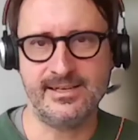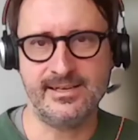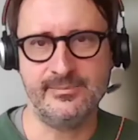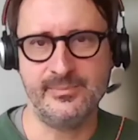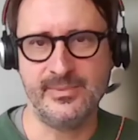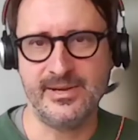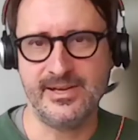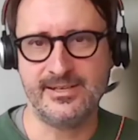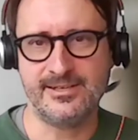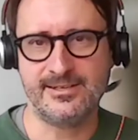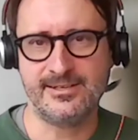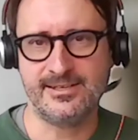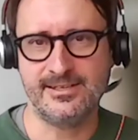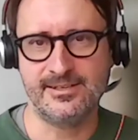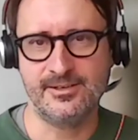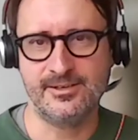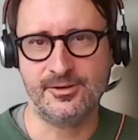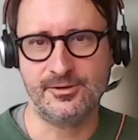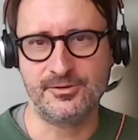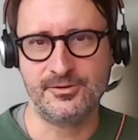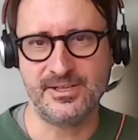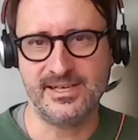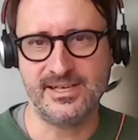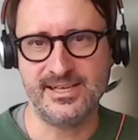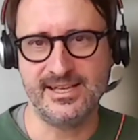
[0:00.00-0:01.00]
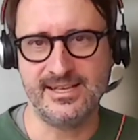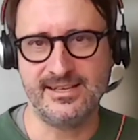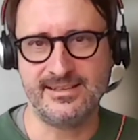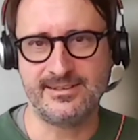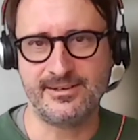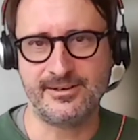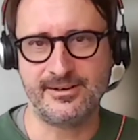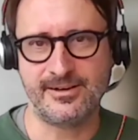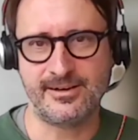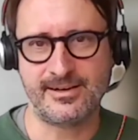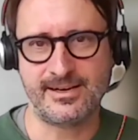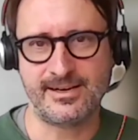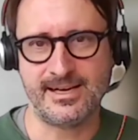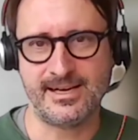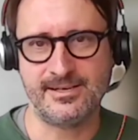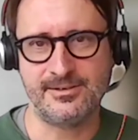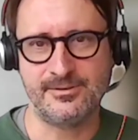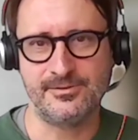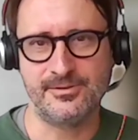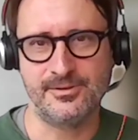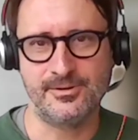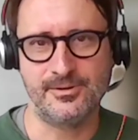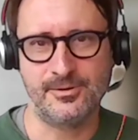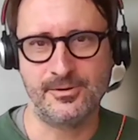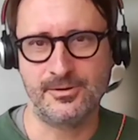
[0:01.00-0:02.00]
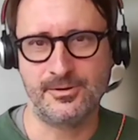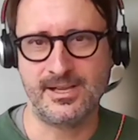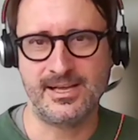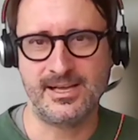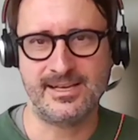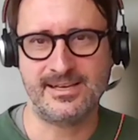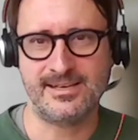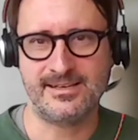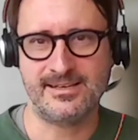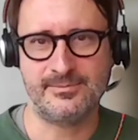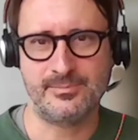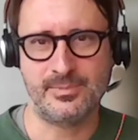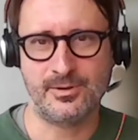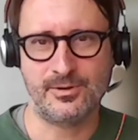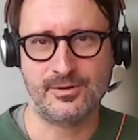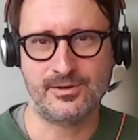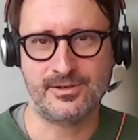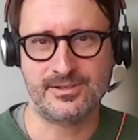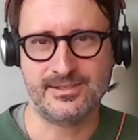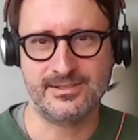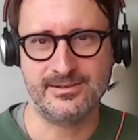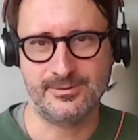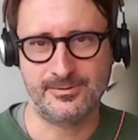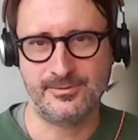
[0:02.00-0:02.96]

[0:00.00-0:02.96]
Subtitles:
immediately delete their account, or like blocked or